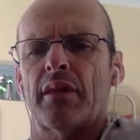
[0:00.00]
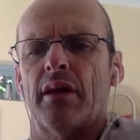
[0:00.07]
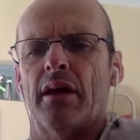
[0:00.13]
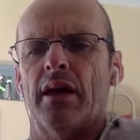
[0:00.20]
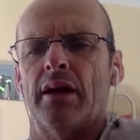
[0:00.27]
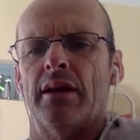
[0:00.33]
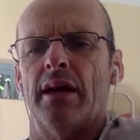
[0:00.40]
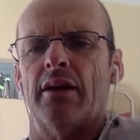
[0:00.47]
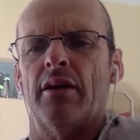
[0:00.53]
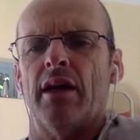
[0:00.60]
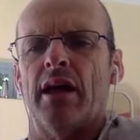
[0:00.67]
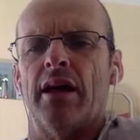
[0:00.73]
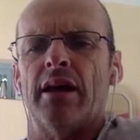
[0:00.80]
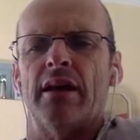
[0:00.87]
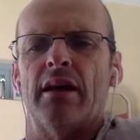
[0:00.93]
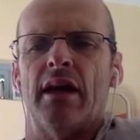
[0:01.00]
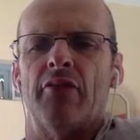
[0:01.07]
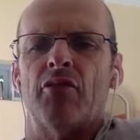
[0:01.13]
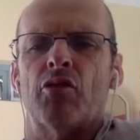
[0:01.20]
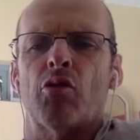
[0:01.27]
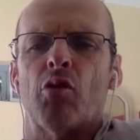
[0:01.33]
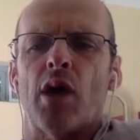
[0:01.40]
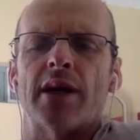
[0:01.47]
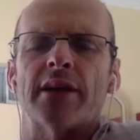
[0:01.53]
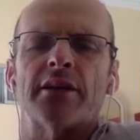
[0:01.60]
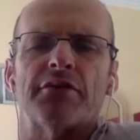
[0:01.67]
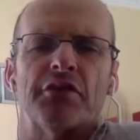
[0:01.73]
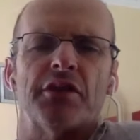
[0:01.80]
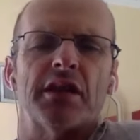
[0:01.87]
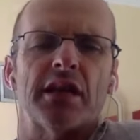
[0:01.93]
And required
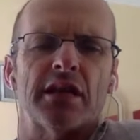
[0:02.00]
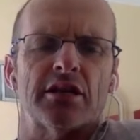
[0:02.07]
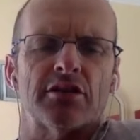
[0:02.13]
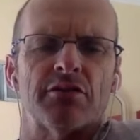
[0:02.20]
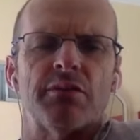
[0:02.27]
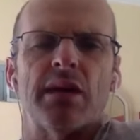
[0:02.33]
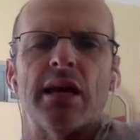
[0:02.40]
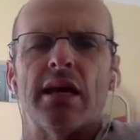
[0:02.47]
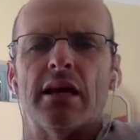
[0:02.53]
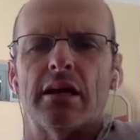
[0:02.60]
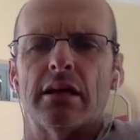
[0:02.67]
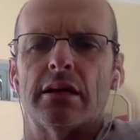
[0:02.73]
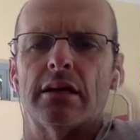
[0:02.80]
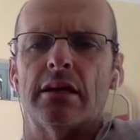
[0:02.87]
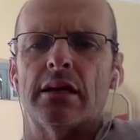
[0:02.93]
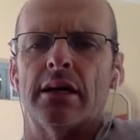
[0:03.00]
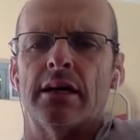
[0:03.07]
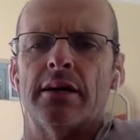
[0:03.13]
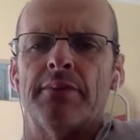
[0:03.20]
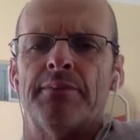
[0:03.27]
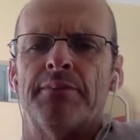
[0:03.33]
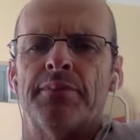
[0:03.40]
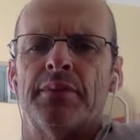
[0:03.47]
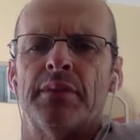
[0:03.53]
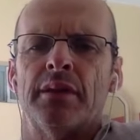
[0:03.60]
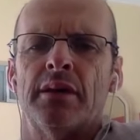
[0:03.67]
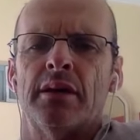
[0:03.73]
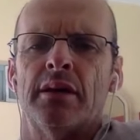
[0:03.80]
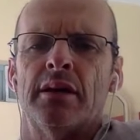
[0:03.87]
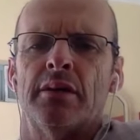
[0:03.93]
different things of me.
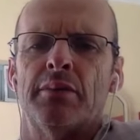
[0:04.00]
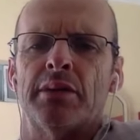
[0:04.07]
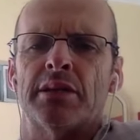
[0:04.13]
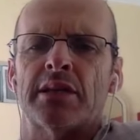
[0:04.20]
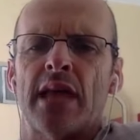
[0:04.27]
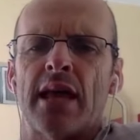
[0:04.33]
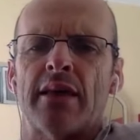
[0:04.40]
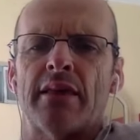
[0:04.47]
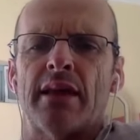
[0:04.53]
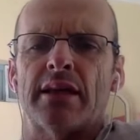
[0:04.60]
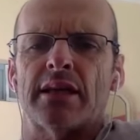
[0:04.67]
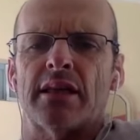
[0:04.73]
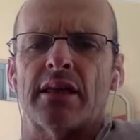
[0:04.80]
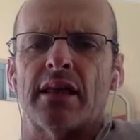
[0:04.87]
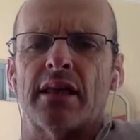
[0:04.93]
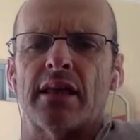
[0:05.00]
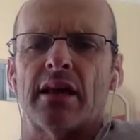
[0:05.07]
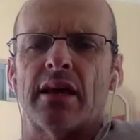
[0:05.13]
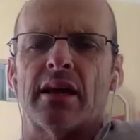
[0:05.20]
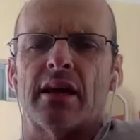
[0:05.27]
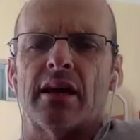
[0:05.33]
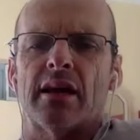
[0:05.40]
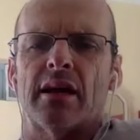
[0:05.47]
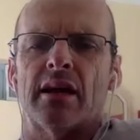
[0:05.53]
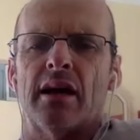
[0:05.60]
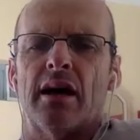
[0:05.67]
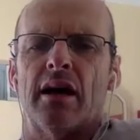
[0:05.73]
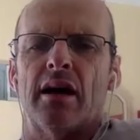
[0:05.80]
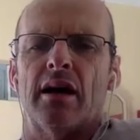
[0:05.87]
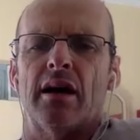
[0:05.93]
But saying that, I think
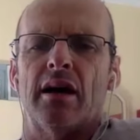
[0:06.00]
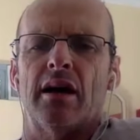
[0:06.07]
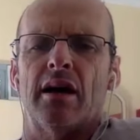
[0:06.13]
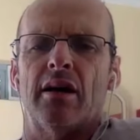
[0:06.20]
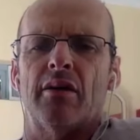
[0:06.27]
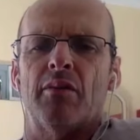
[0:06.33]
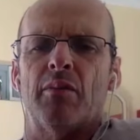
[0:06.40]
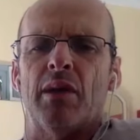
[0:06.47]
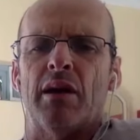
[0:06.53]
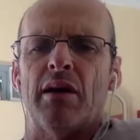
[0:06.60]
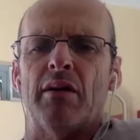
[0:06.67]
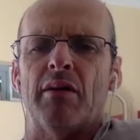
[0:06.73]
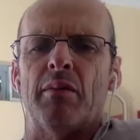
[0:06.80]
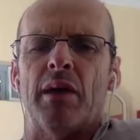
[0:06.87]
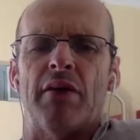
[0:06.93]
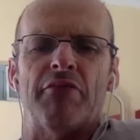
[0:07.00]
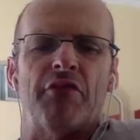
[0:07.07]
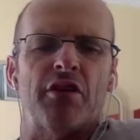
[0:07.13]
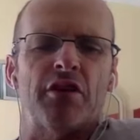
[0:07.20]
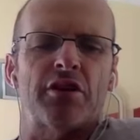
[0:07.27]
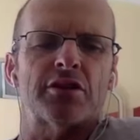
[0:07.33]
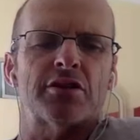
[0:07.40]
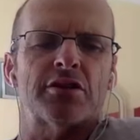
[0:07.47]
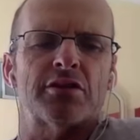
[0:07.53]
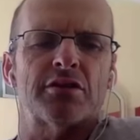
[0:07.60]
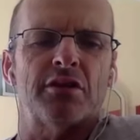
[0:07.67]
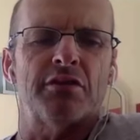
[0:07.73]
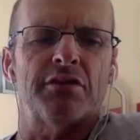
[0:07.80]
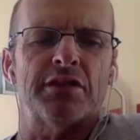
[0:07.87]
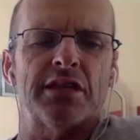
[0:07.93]
my focus
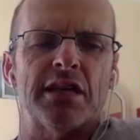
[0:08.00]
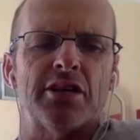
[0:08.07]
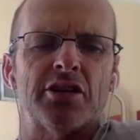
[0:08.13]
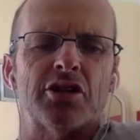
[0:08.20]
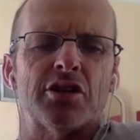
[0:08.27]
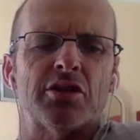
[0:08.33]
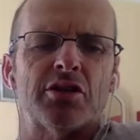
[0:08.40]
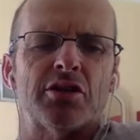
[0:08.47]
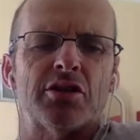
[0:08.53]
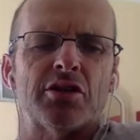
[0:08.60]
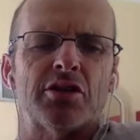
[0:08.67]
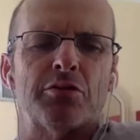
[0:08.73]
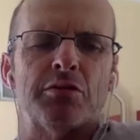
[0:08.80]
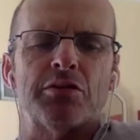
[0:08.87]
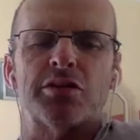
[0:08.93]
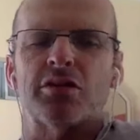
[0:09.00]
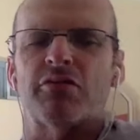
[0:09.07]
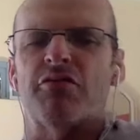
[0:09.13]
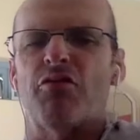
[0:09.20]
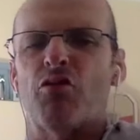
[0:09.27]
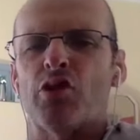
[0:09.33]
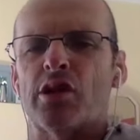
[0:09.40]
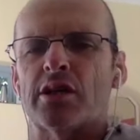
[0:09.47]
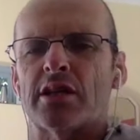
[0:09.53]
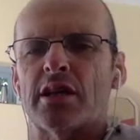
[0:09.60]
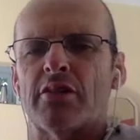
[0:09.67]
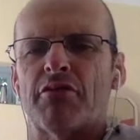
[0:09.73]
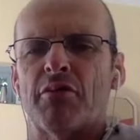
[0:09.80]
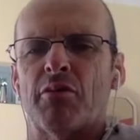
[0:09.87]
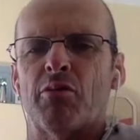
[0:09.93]
of attention, because we were still 4 years
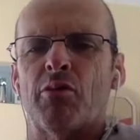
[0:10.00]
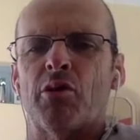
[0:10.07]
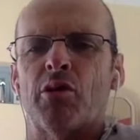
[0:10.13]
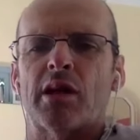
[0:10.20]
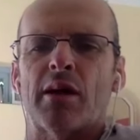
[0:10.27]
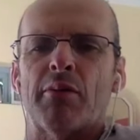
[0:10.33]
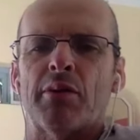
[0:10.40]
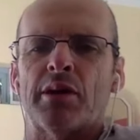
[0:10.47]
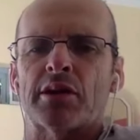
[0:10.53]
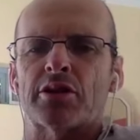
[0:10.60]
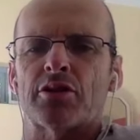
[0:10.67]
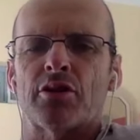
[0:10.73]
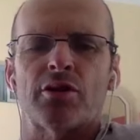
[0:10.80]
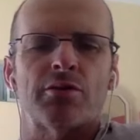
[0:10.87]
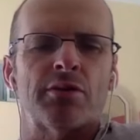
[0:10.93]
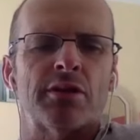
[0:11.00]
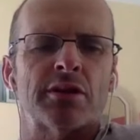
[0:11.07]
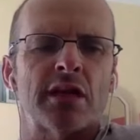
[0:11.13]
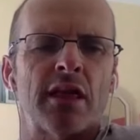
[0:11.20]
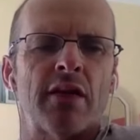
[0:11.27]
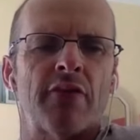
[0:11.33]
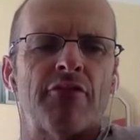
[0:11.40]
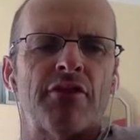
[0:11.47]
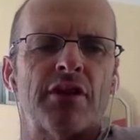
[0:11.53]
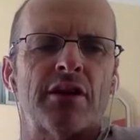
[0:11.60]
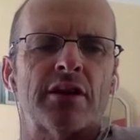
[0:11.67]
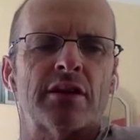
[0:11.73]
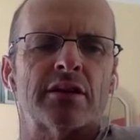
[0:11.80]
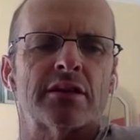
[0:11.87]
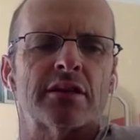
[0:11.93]
out from a World Cup when I started with the South
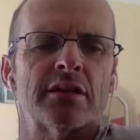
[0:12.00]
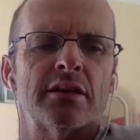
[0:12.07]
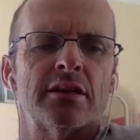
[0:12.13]
Africans,